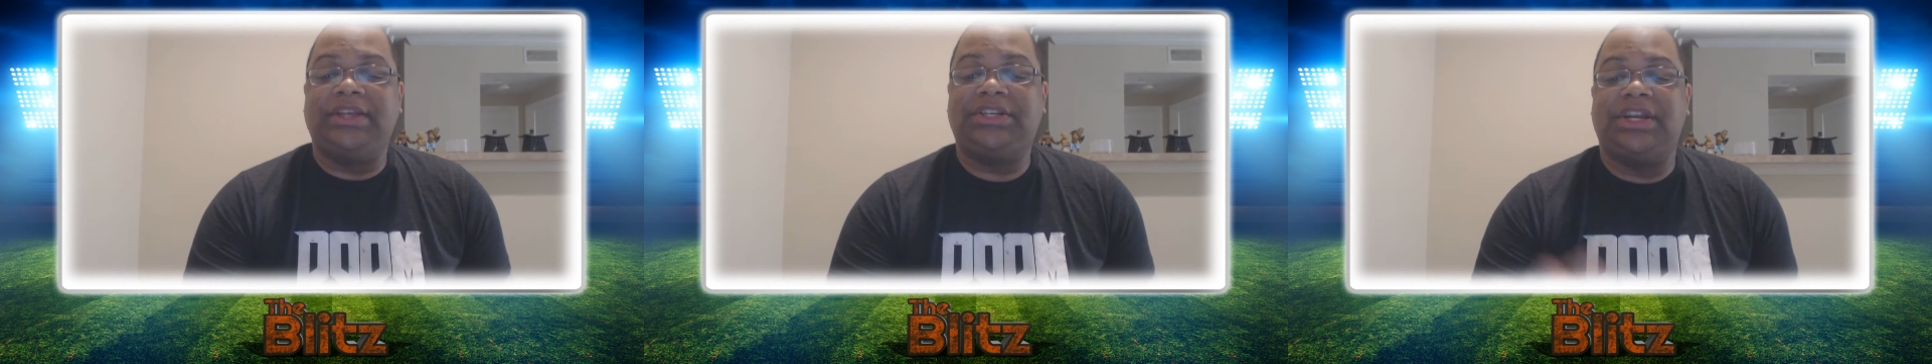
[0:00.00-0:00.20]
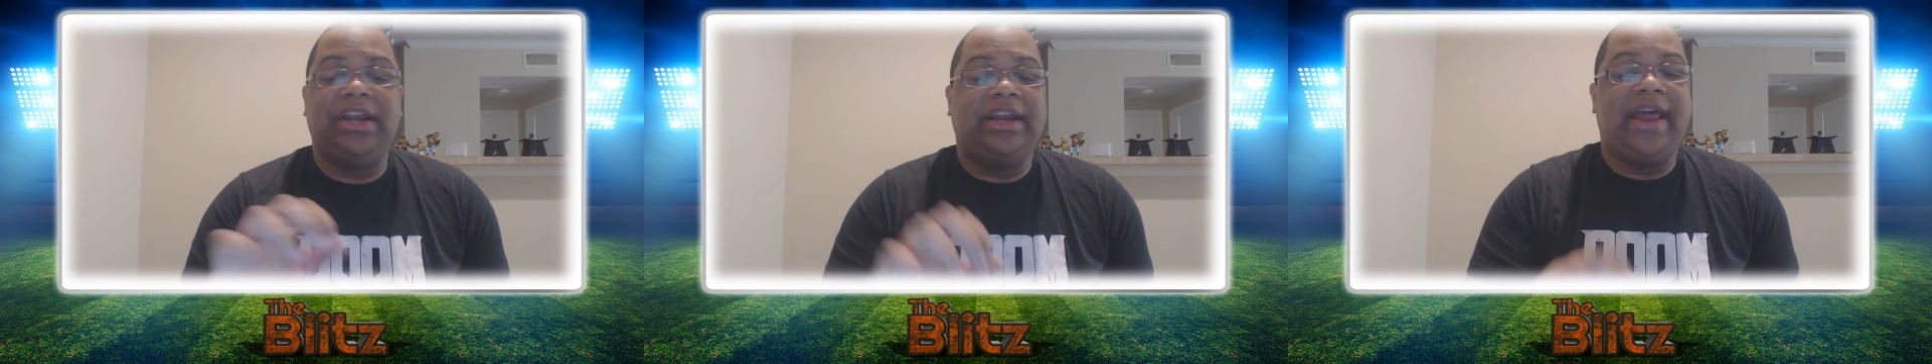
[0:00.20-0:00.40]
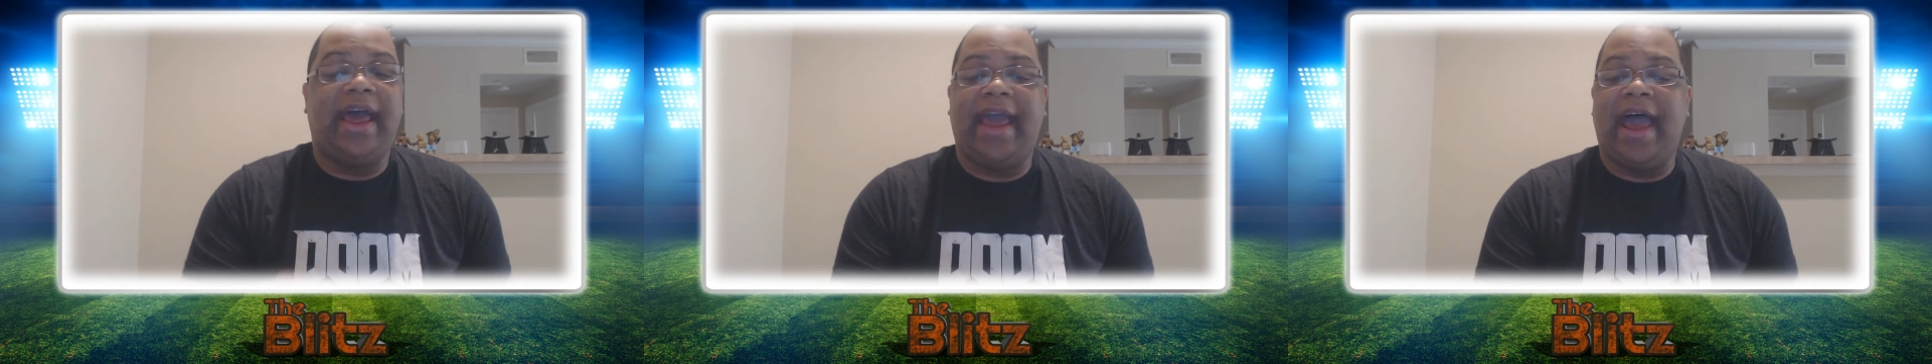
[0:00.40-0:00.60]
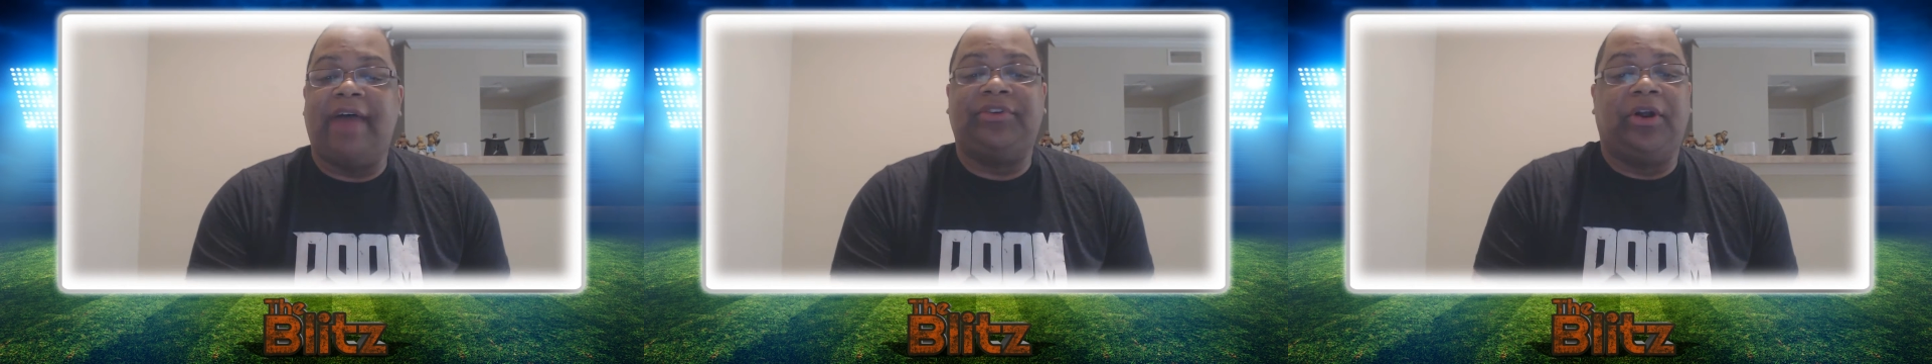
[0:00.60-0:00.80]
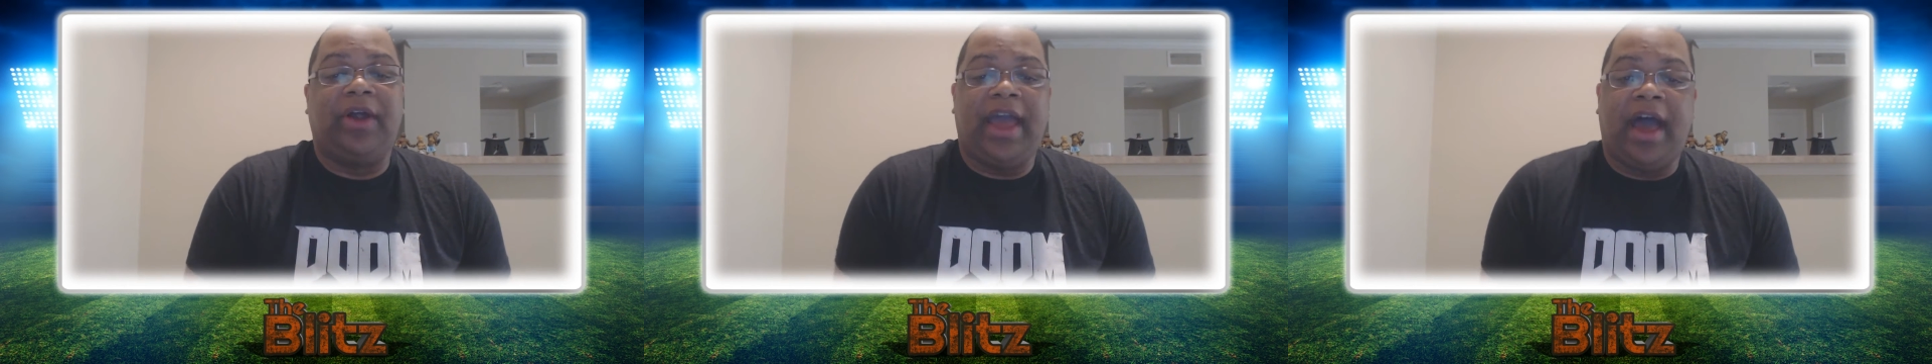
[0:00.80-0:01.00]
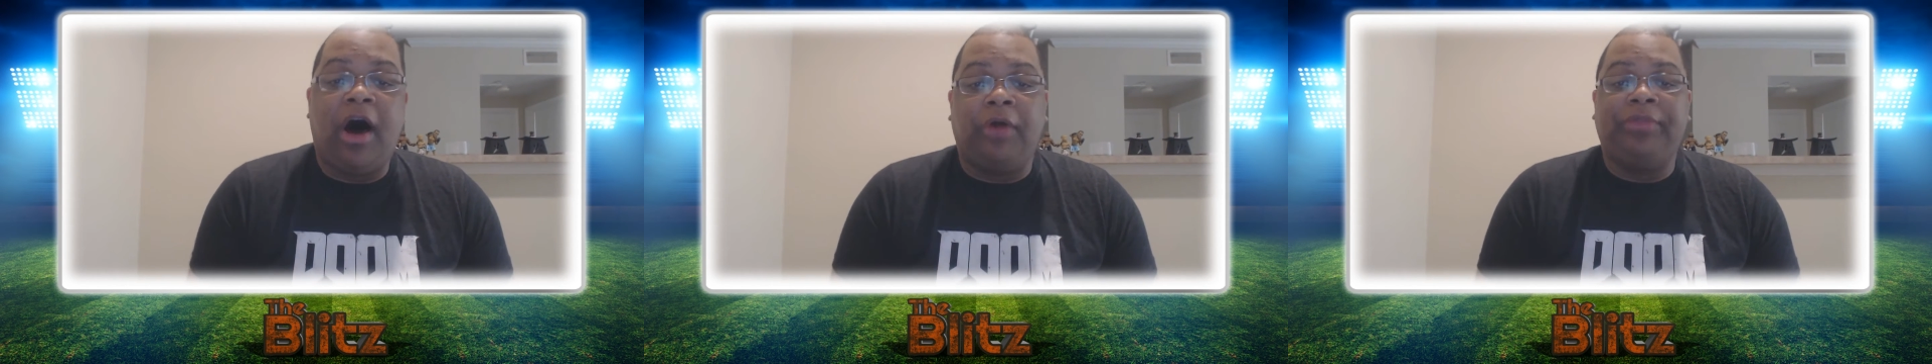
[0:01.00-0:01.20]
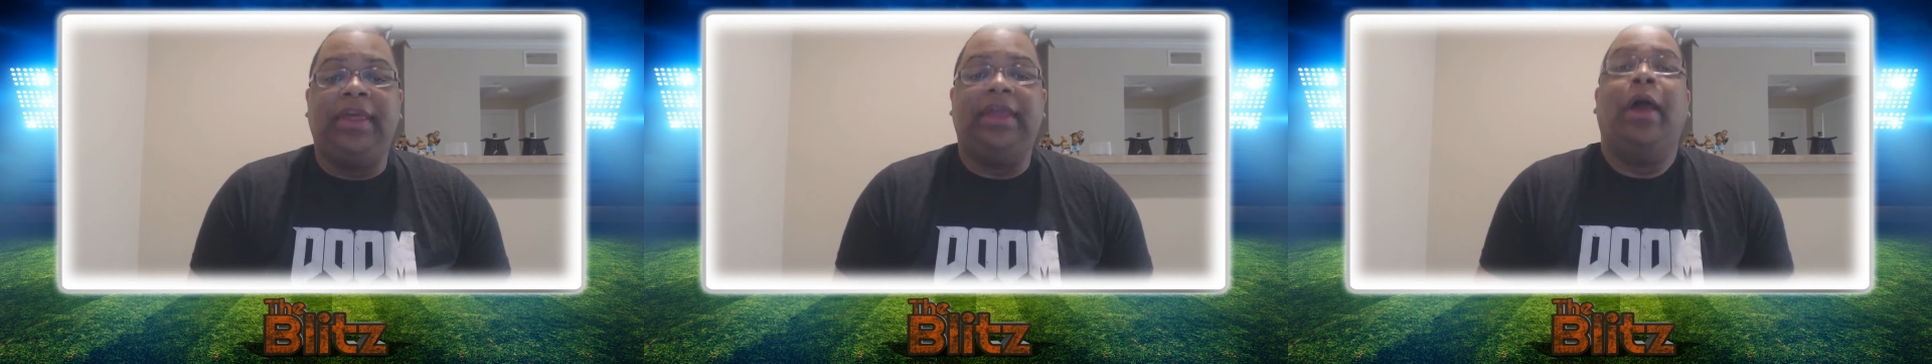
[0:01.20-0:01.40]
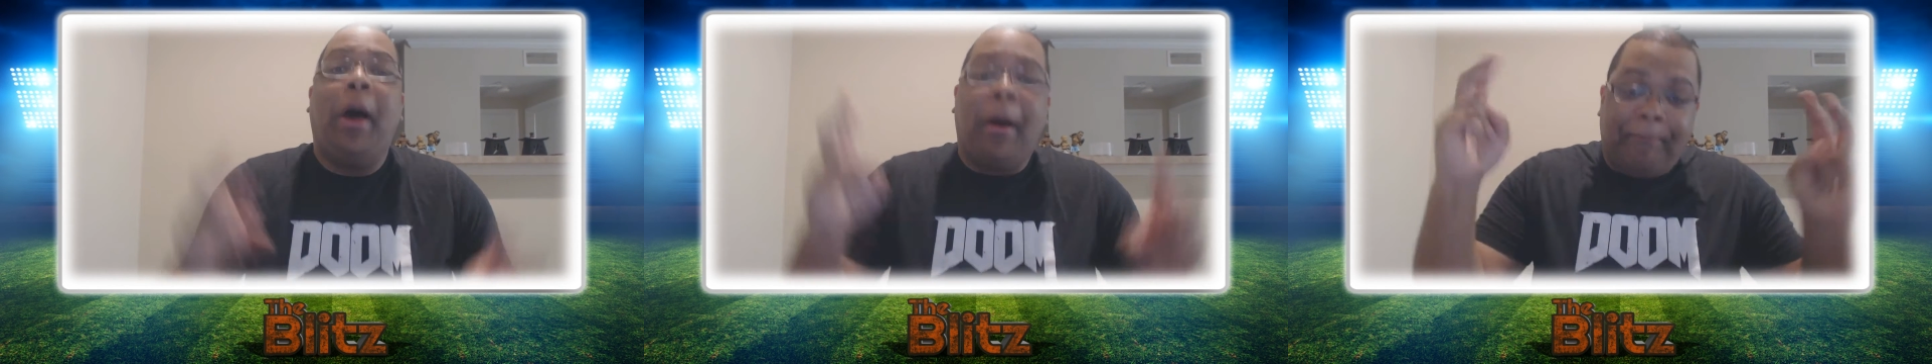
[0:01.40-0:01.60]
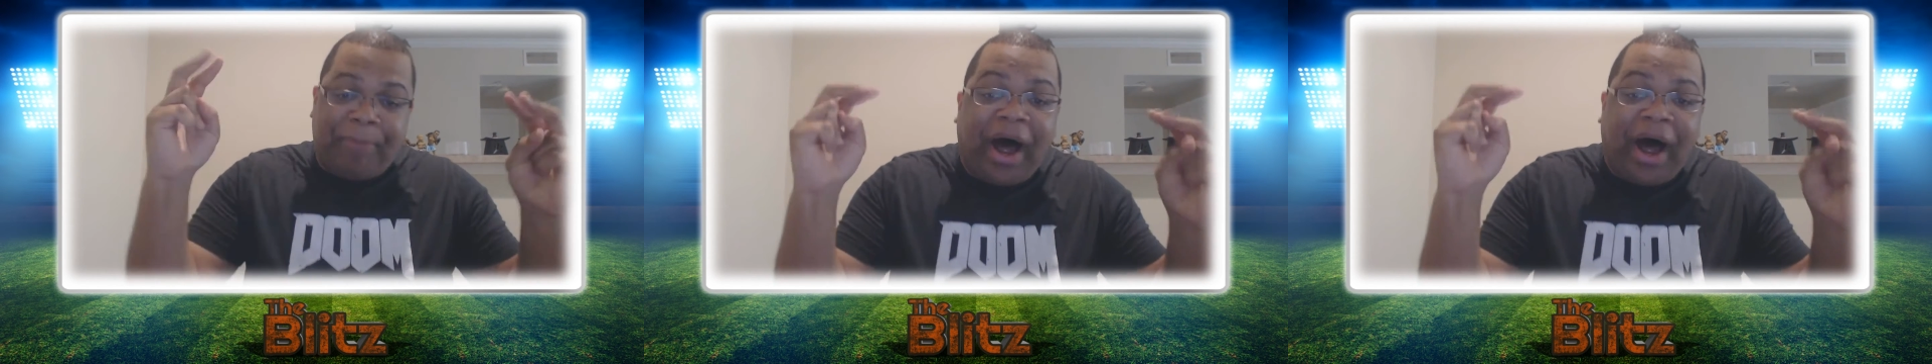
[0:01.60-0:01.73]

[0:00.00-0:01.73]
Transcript: mission today after all the